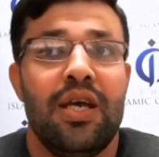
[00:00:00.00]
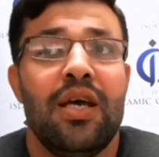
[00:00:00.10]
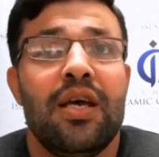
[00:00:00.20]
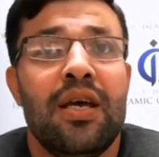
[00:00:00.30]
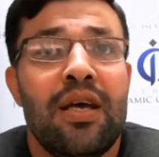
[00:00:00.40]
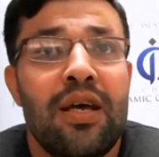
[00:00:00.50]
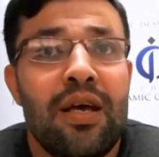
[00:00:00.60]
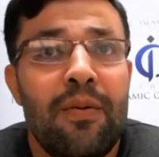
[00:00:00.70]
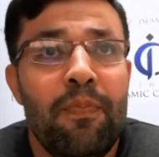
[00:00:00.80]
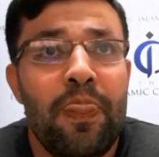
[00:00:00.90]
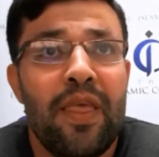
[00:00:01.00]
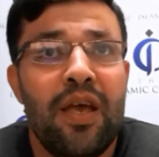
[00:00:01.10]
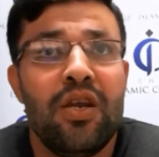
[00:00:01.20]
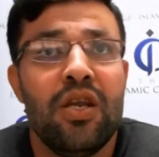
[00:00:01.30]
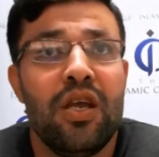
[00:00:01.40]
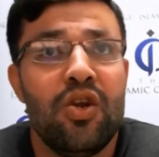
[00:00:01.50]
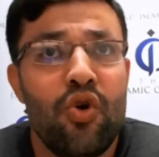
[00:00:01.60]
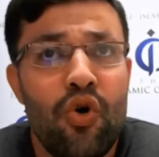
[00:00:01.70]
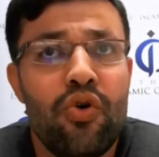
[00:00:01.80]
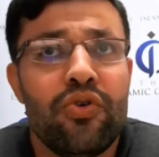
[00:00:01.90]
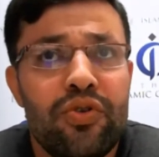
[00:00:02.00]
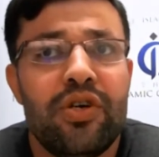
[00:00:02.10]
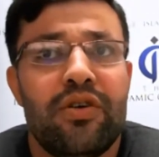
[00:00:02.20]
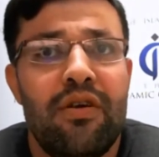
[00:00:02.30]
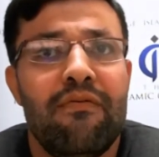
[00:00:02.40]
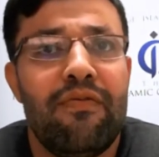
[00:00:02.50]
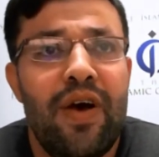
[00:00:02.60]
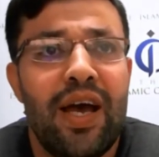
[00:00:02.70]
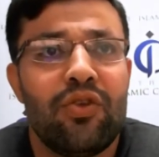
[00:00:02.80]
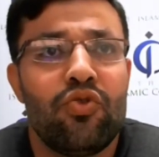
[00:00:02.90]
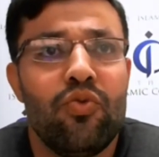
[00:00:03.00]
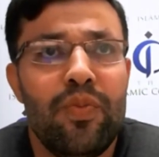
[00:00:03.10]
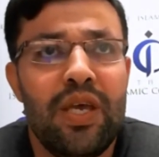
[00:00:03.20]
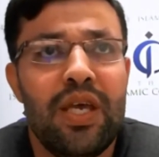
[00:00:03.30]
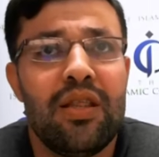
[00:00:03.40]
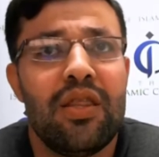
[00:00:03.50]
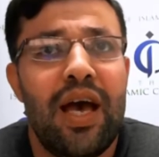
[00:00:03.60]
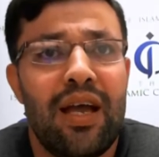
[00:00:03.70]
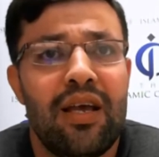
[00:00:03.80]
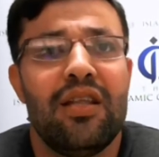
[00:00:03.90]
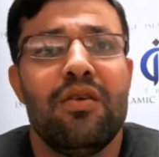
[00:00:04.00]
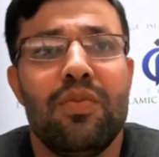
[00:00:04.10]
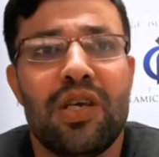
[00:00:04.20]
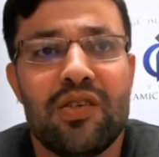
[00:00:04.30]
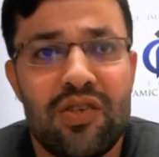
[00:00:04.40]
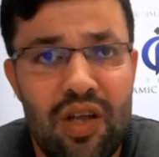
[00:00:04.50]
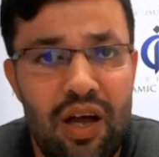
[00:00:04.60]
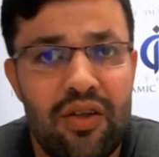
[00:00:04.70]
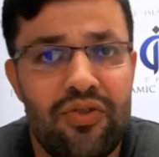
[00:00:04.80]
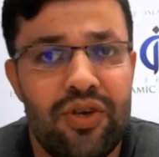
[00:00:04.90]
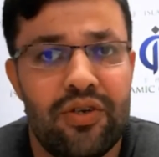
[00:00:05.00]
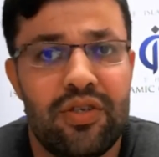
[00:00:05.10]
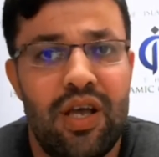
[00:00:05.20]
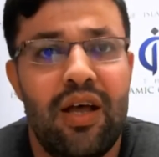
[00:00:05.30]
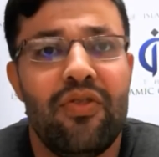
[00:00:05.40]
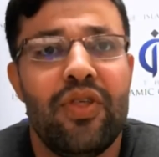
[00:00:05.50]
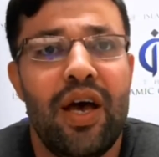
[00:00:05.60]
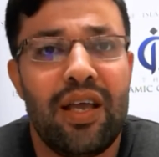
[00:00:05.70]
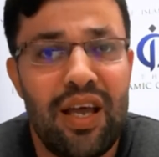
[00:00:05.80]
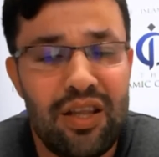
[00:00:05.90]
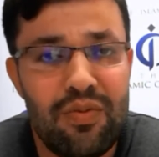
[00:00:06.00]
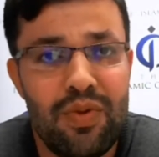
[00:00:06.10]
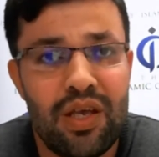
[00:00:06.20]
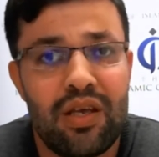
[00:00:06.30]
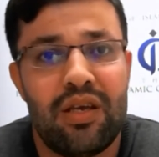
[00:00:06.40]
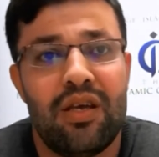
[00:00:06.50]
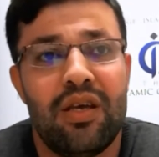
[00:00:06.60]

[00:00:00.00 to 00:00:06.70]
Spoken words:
In order, in fact, to meet the academic standards and the academic